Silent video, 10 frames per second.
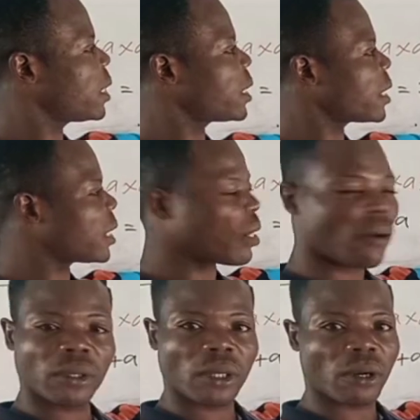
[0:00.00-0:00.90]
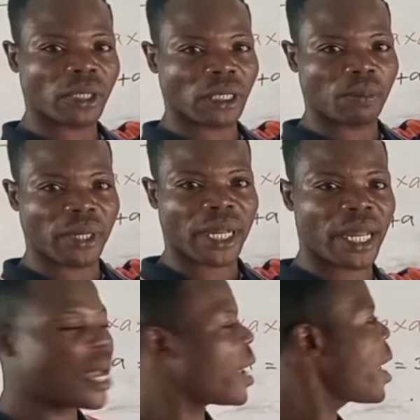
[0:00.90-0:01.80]
this second algebraic
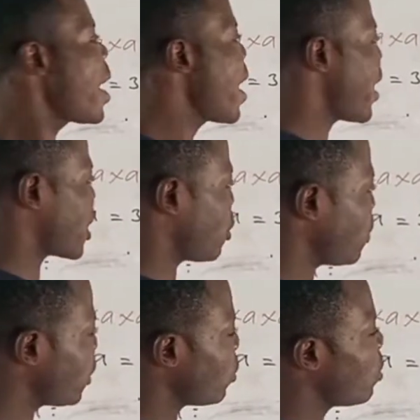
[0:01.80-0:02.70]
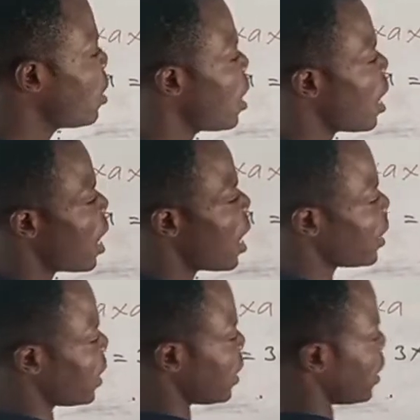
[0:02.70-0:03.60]
expression. And
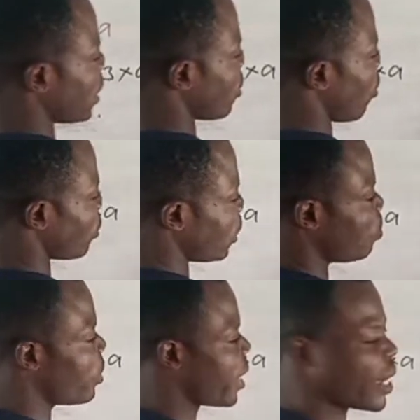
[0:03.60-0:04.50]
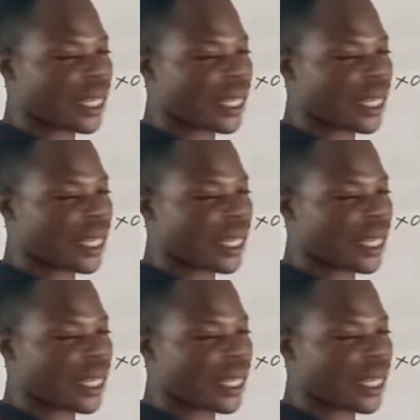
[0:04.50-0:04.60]
in these algebraic